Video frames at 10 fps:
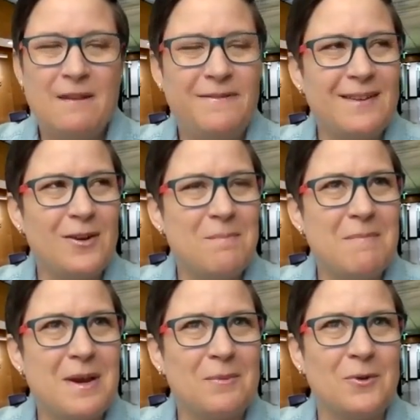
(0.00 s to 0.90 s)

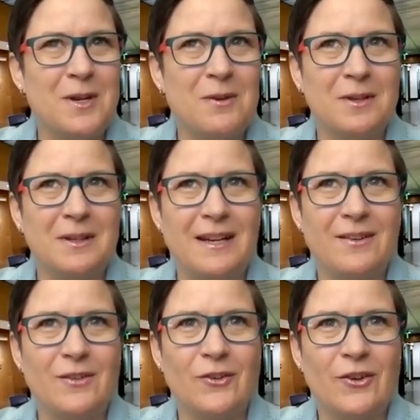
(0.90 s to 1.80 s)
Favorite memory
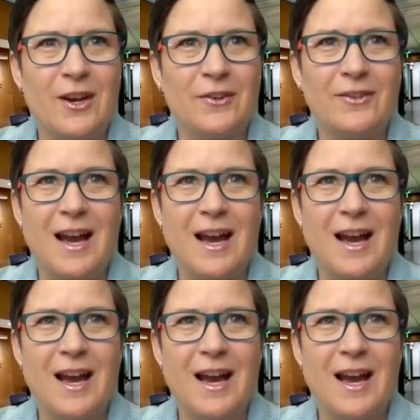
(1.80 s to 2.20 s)
related to Treehouse.